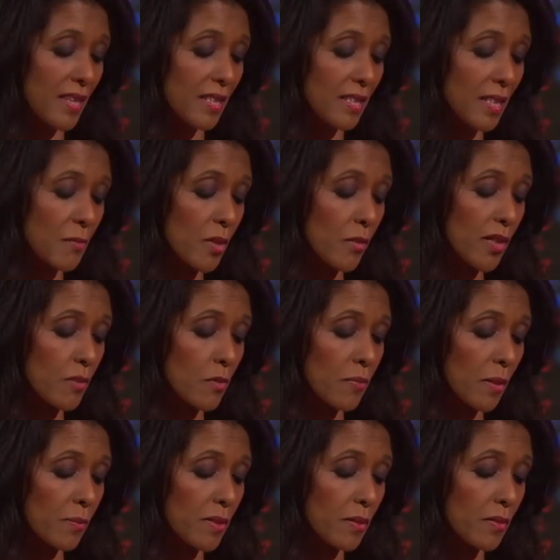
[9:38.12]
the Democratic
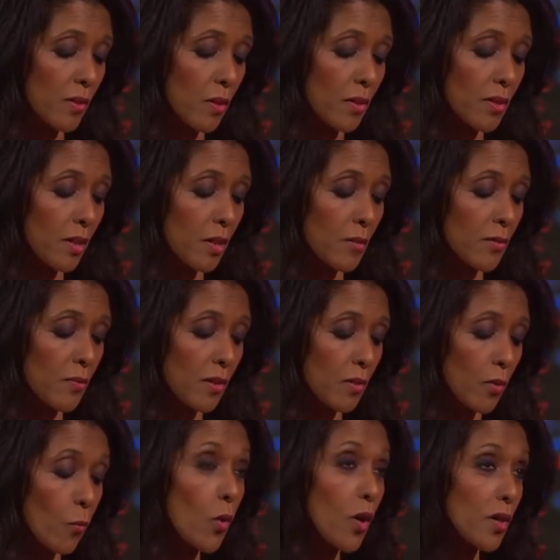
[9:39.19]
Republic of Congo is one of
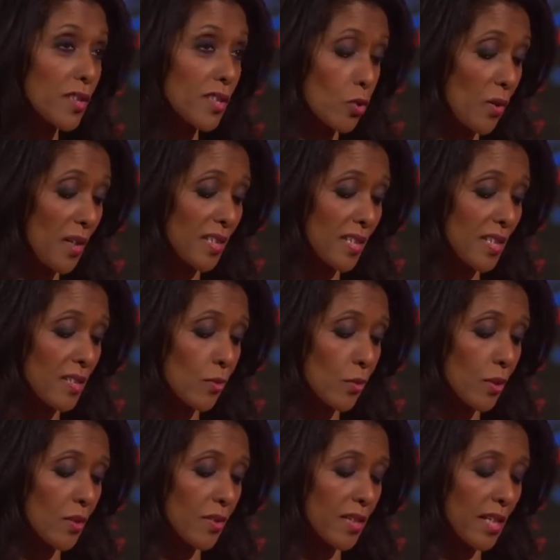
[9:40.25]
the worst crises on
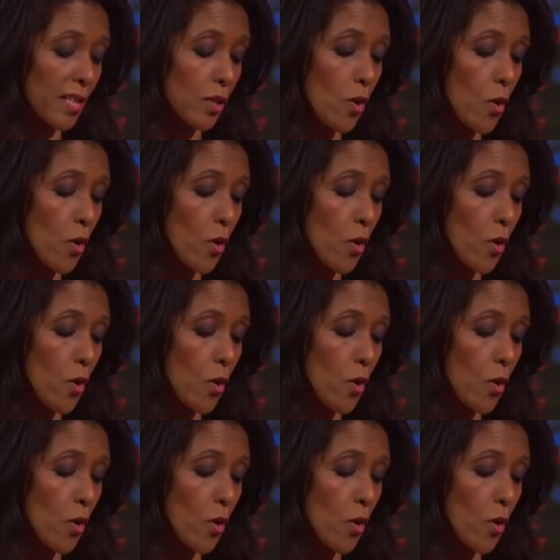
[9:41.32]
earth, yet